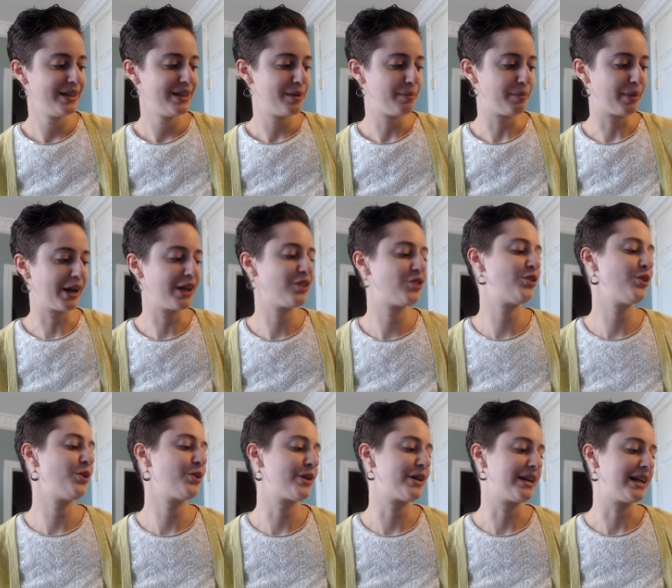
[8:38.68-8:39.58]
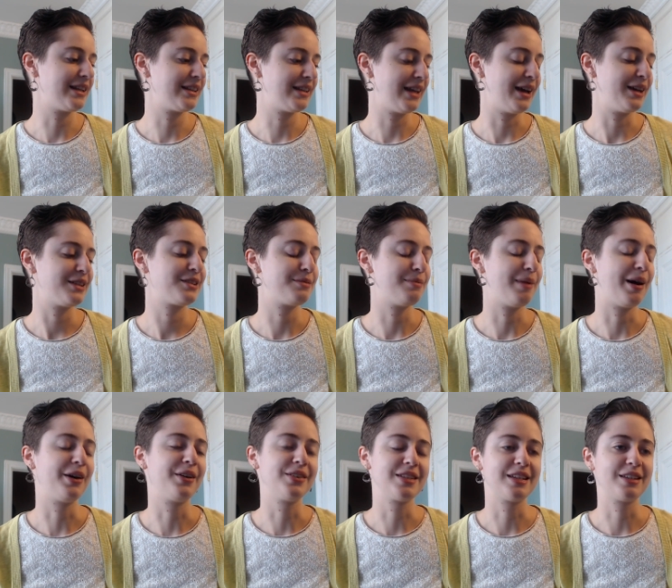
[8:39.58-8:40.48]
But it's so good. It, it
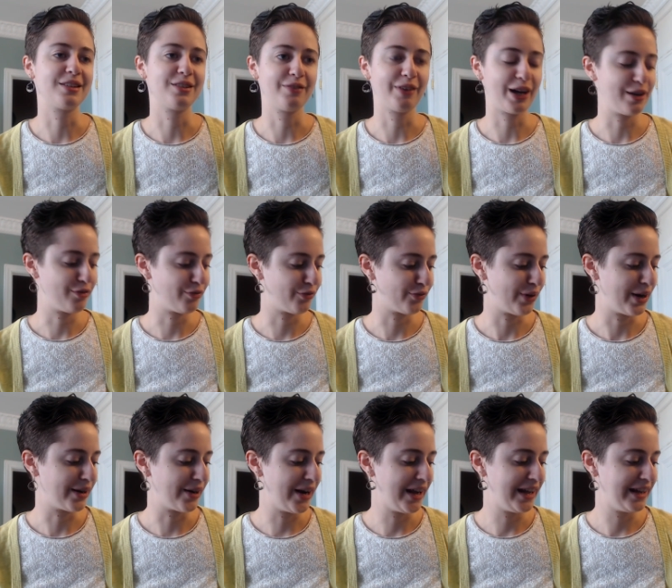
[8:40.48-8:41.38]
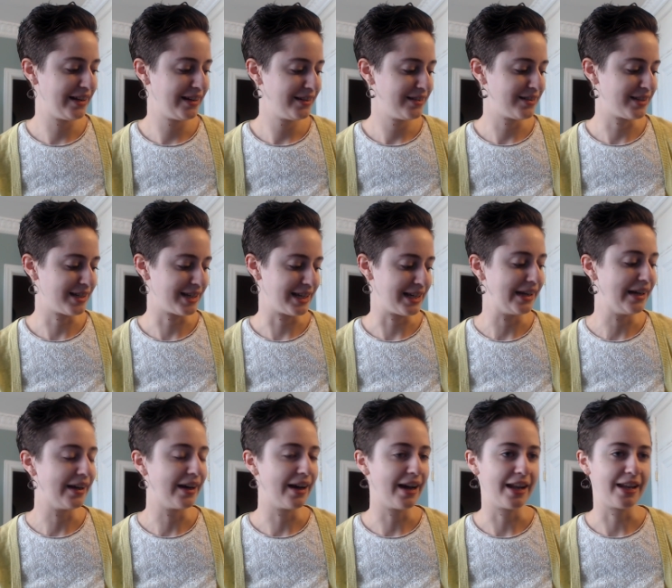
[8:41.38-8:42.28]
smells. It's a very fragrant tea,
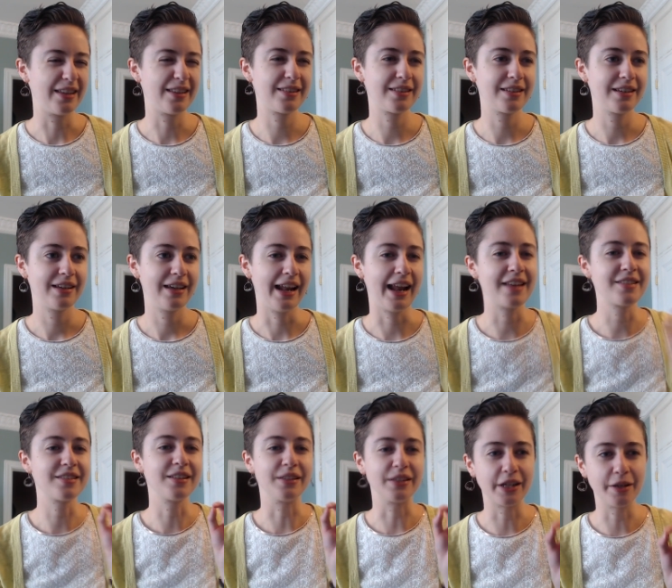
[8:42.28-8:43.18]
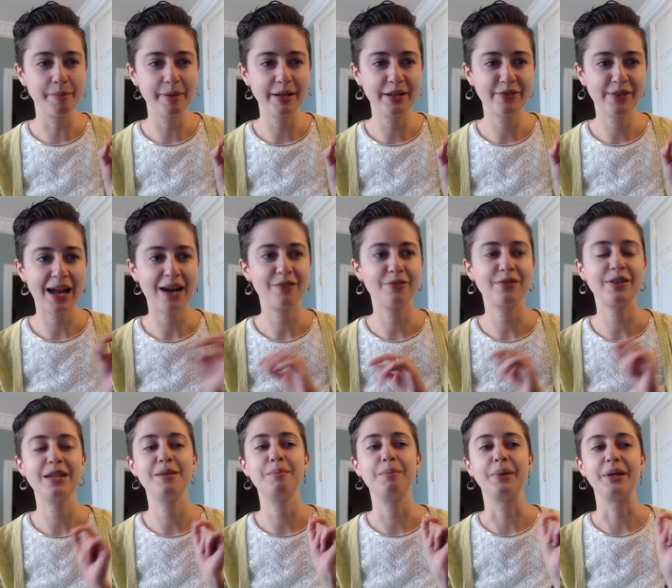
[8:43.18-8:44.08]
and it's it has a little bit of
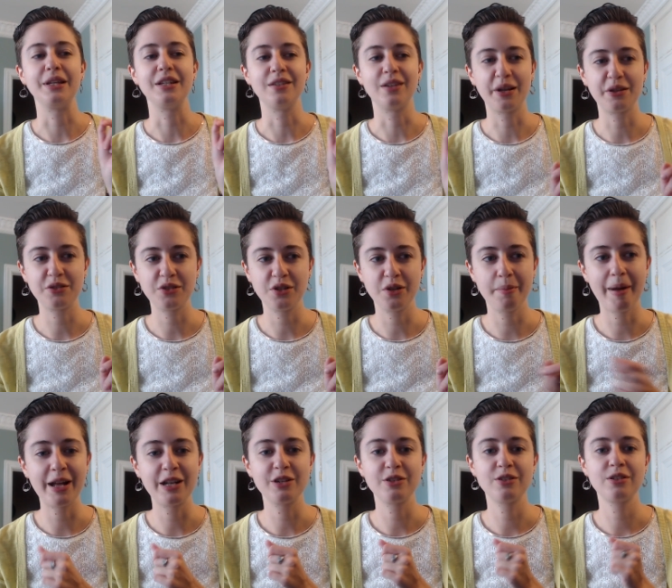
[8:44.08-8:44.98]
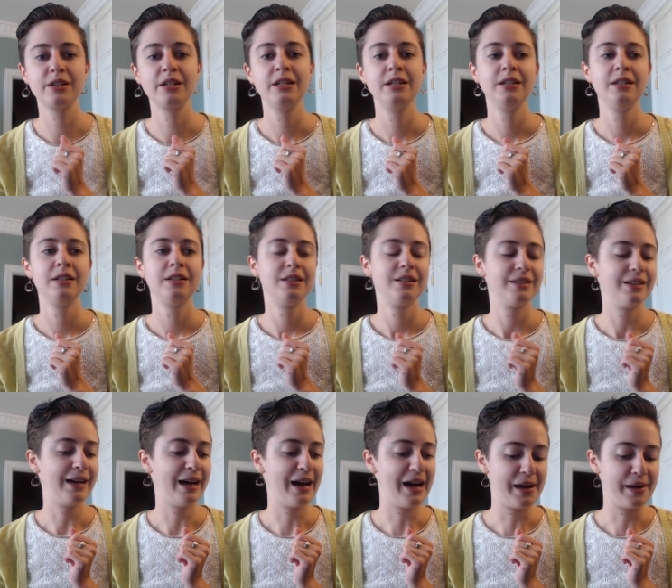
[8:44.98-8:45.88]
caffeine, but not too much.
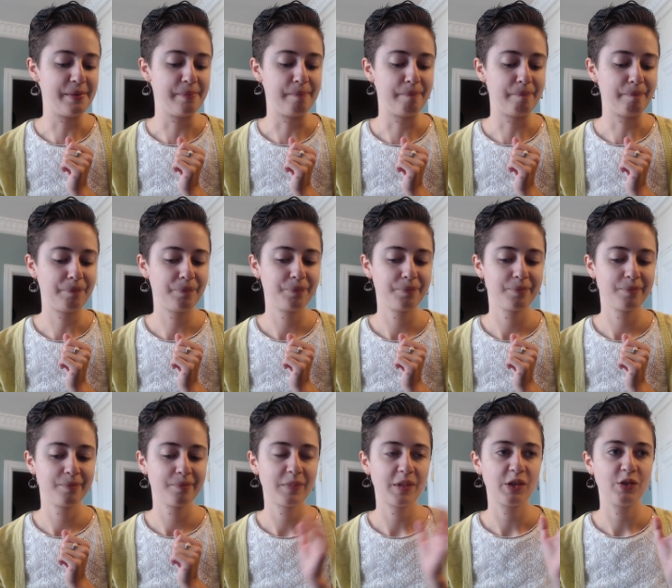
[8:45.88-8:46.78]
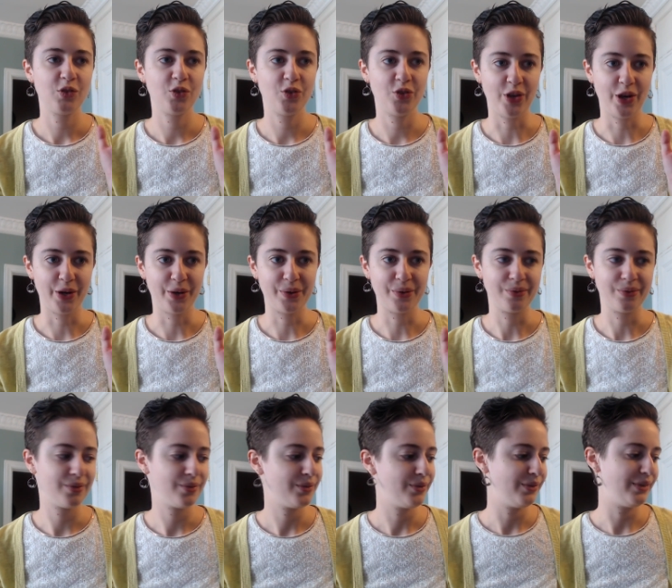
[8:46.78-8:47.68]
Um, so
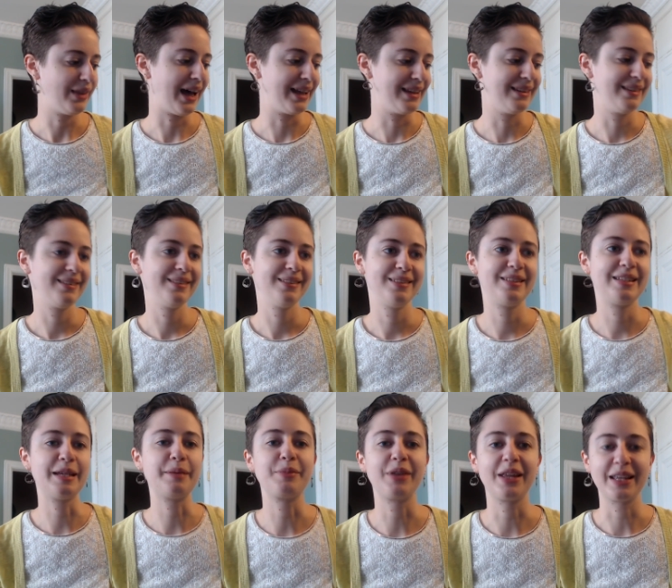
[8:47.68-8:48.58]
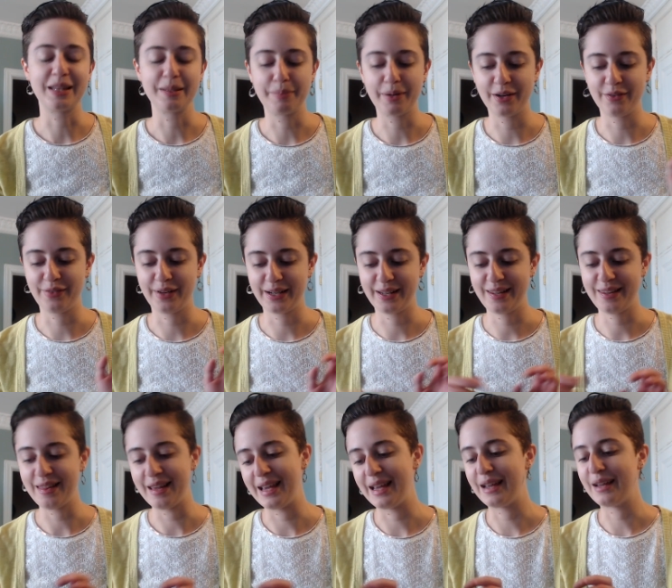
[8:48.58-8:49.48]
that seemed like the perfect
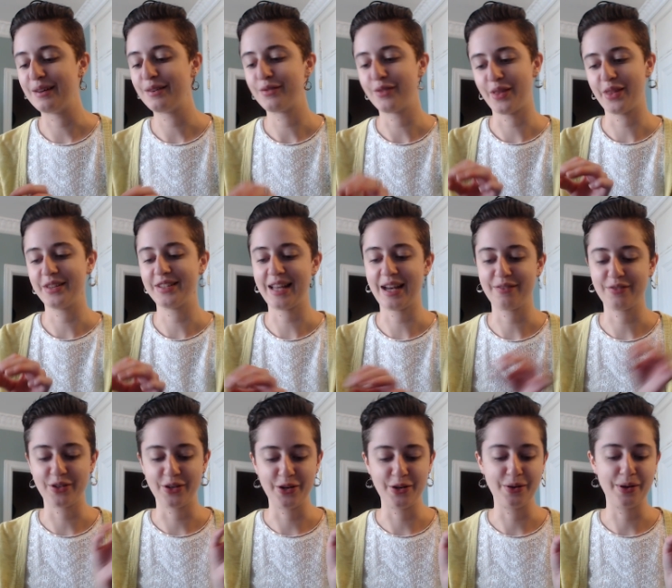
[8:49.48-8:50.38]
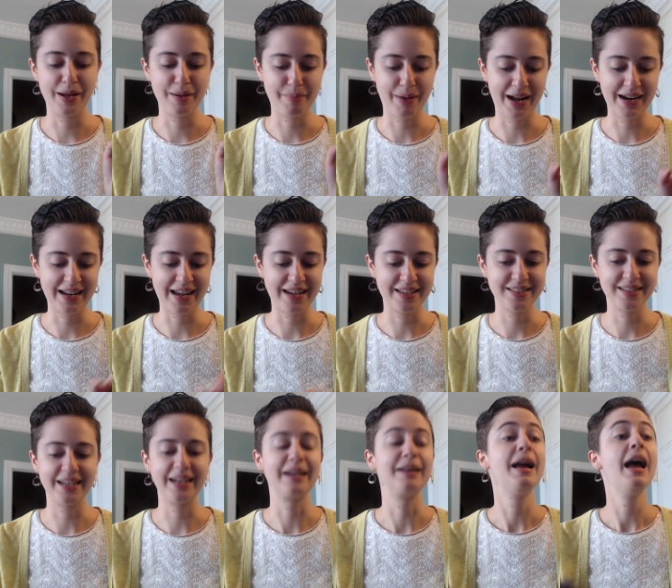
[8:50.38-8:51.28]
thing for this afternoon and
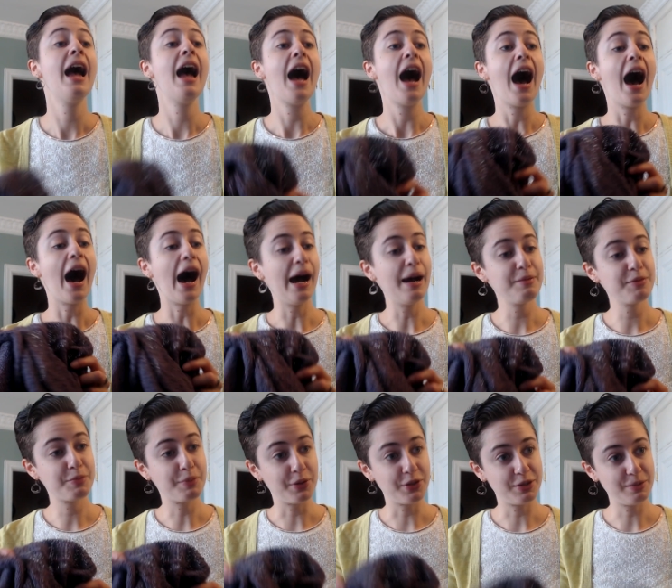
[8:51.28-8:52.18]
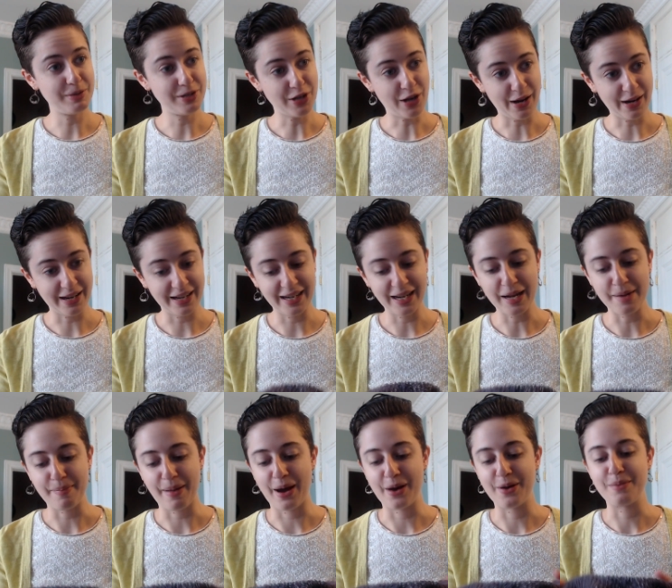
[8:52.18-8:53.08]
podcasting. I'm supposed to be talking
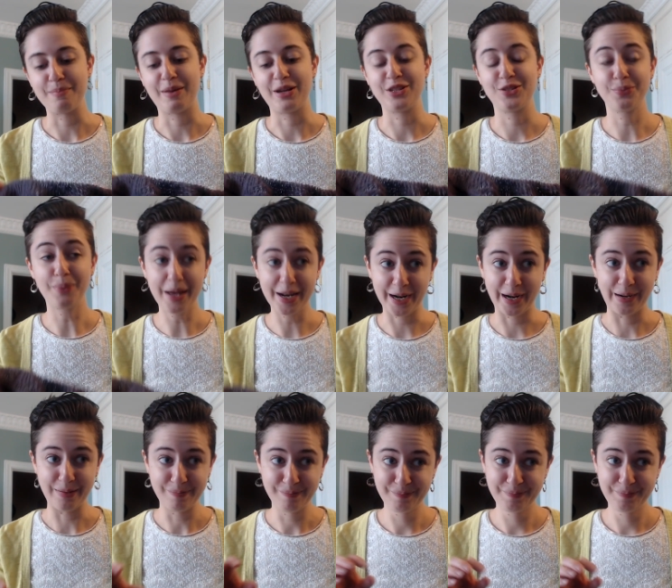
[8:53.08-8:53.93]
about my sweater.